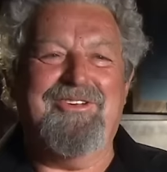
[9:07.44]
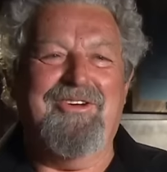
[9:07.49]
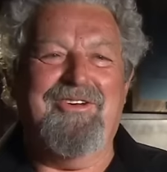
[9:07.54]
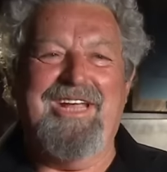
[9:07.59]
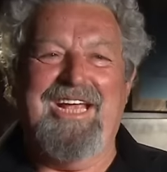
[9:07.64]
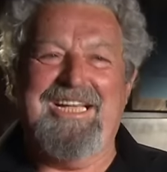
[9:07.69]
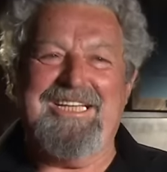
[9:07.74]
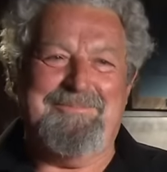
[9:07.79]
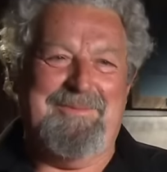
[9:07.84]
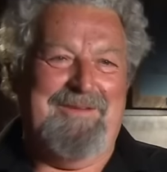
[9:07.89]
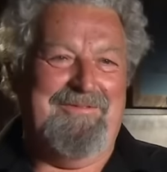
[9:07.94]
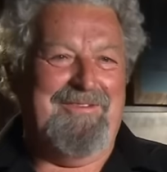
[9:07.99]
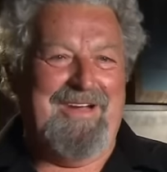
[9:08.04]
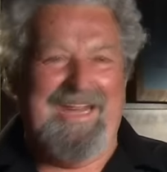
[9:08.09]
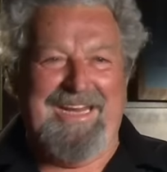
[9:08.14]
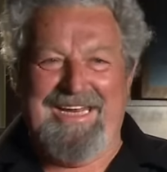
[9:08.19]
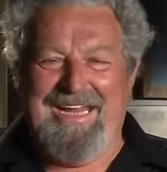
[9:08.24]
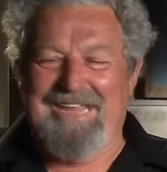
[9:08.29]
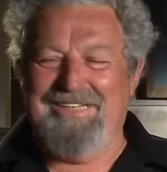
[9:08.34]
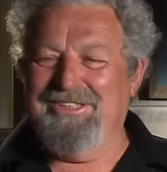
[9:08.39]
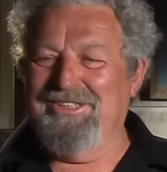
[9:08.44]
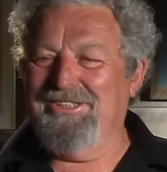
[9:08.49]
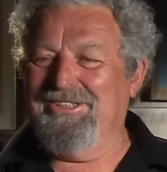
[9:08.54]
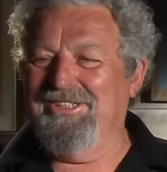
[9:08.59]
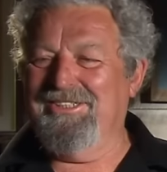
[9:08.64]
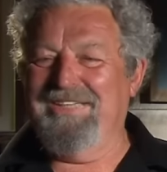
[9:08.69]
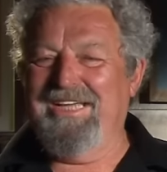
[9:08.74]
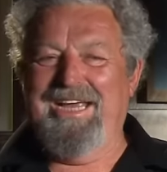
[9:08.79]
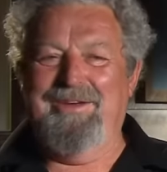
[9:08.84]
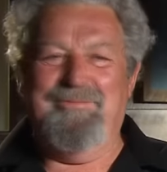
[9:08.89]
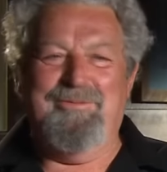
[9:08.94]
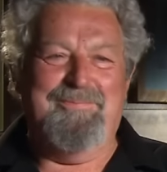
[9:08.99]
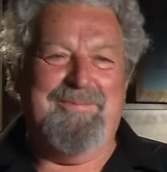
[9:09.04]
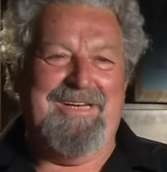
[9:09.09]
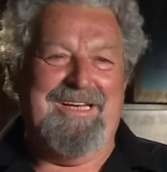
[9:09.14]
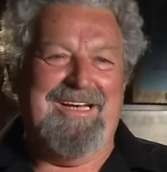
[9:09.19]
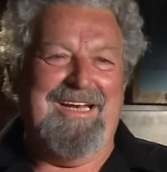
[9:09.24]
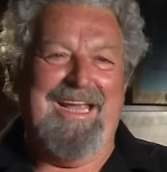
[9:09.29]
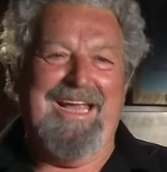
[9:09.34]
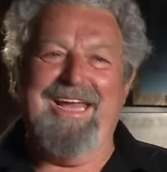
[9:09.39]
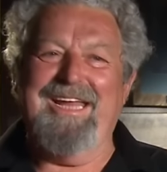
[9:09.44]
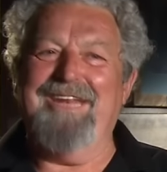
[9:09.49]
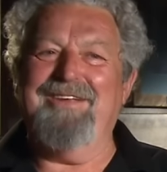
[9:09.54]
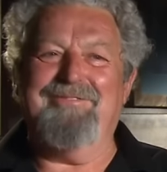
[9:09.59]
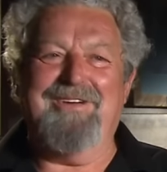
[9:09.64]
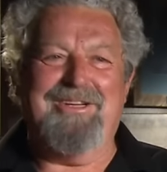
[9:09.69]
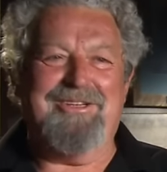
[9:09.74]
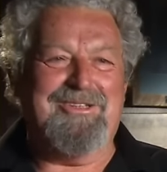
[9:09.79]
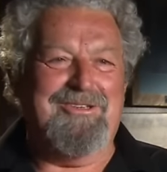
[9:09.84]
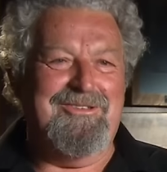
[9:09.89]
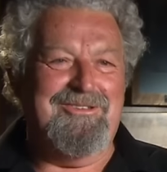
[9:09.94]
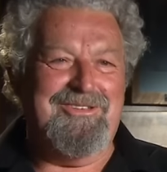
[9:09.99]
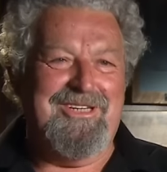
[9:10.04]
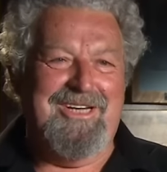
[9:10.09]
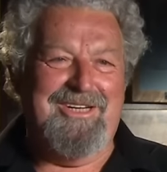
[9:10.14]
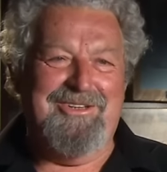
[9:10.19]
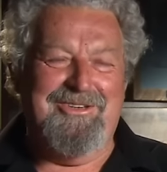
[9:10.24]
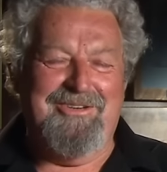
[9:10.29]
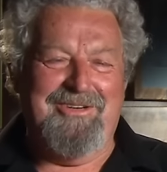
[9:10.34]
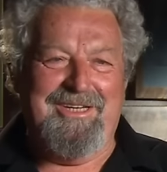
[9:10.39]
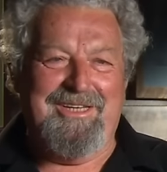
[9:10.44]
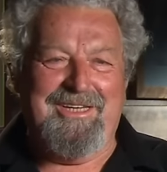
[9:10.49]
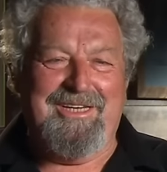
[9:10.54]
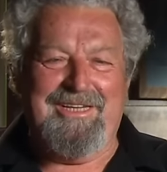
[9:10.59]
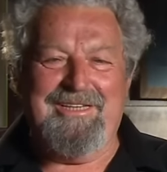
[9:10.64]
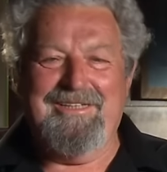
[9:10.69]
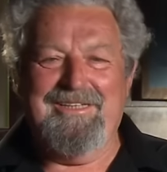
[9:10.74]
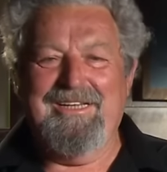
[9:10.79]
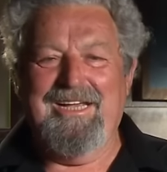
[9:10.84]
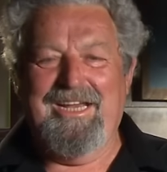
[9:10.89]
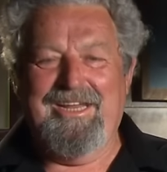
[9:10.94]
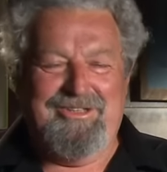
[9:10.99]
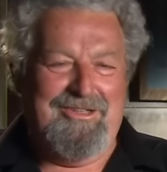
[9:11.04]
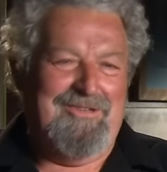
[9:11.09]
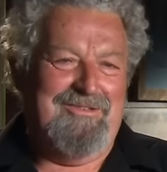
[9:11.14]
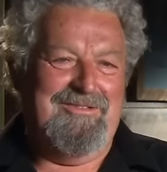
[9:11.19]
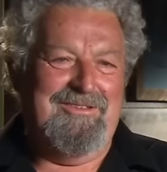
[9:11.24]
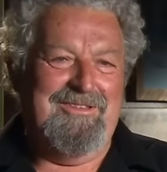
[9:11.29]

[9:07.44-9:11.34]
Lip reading: Don't ask me finances, because I would be lying if I told you I knew anything. I don't.